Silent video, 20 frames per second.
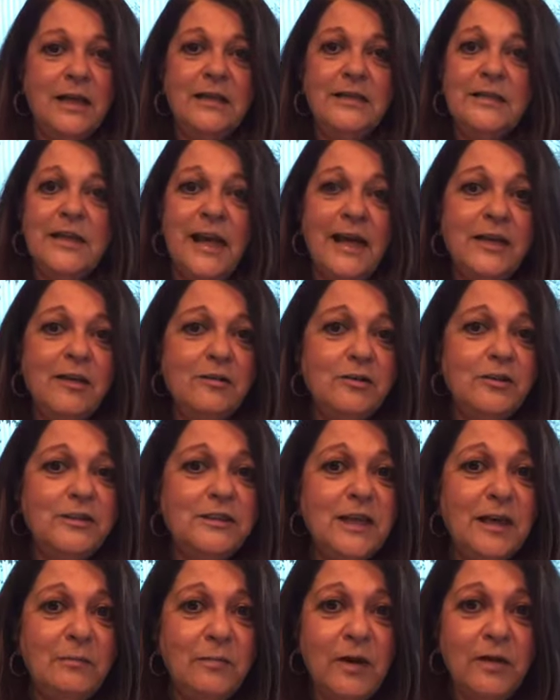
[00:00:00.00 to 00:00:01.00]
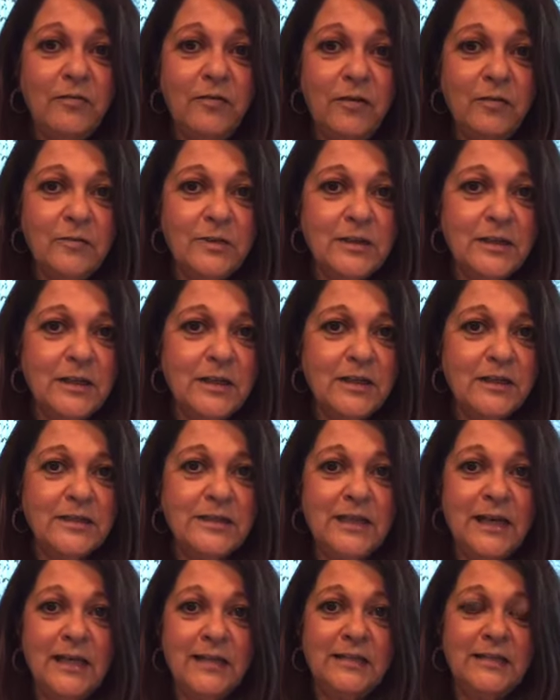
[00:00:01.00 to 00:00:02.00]
Did I know Stud Muffin was going to
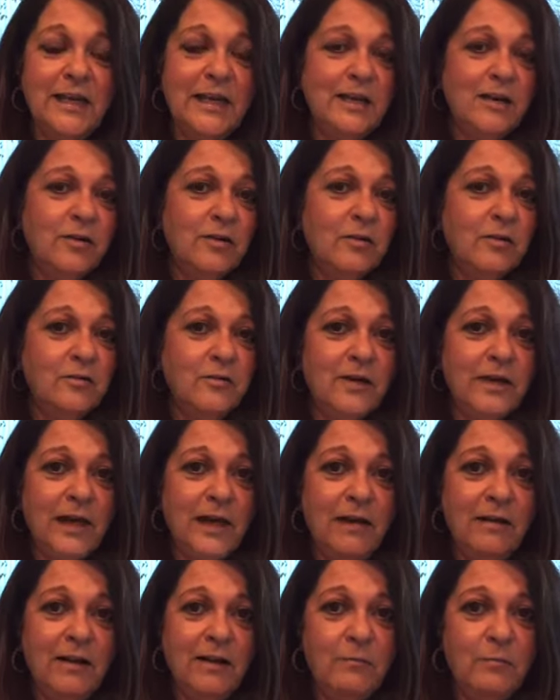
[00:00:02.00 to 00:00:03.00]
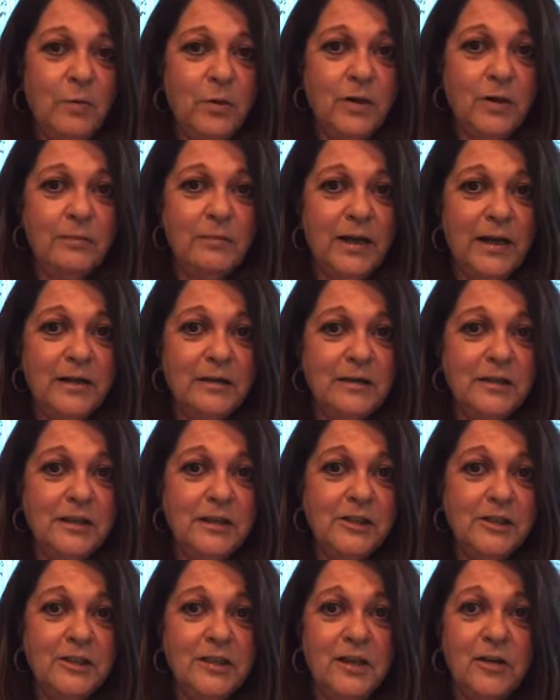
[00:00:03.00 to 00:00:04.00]
say, take Irving out and put him on a
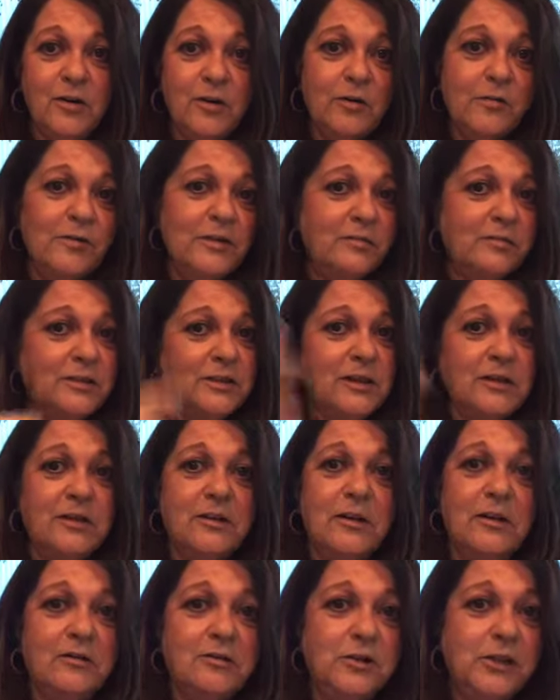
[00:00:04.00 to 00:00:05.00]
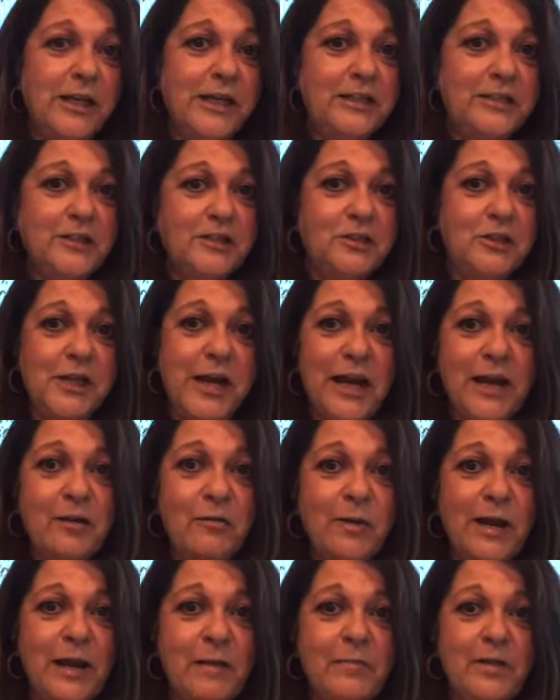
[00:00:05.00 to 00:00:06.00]
leash and that Irving was going to go chase a
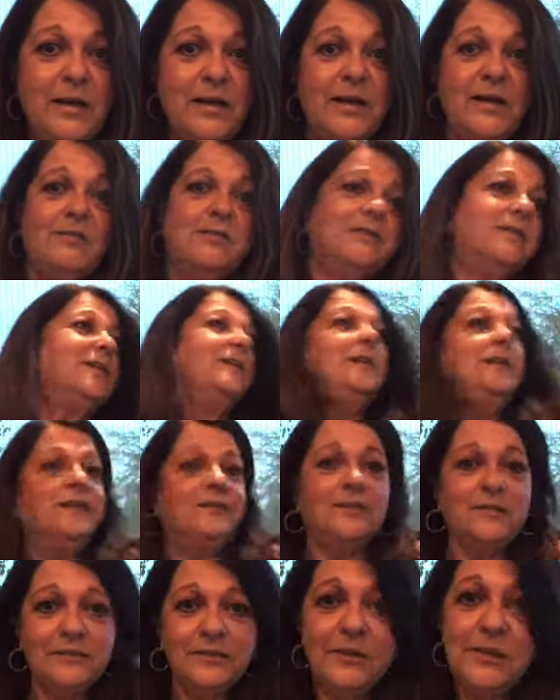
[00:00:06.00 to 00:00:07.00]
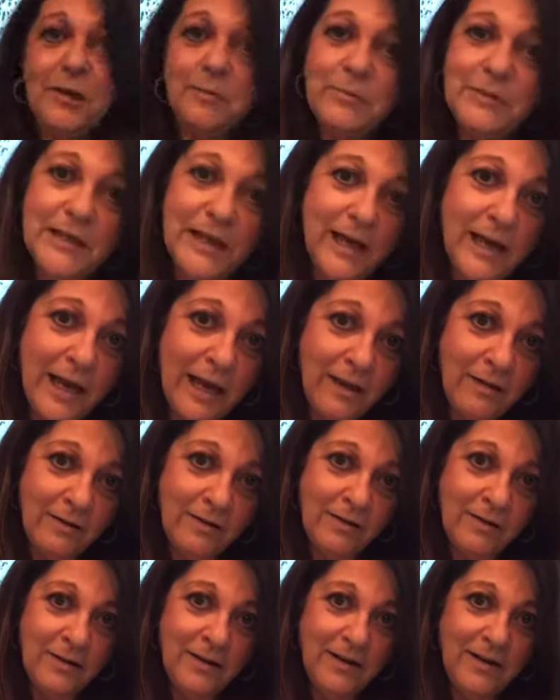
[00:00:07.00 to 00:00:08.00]
jackrabbit and I was going to get jumped
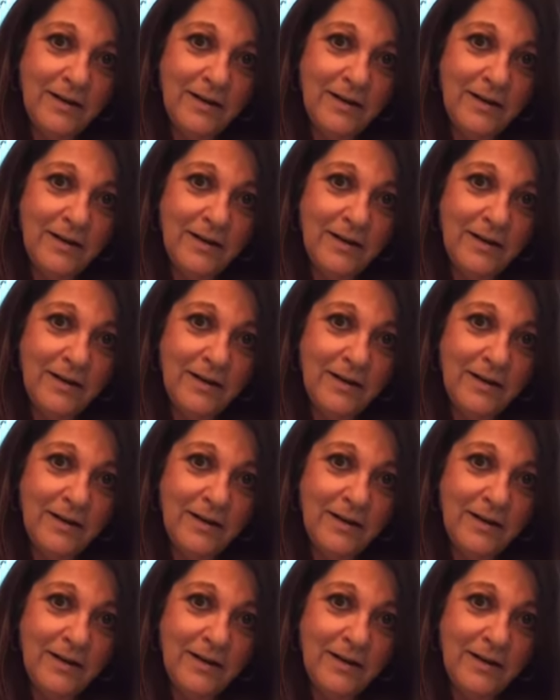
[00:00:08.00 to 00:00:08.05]
out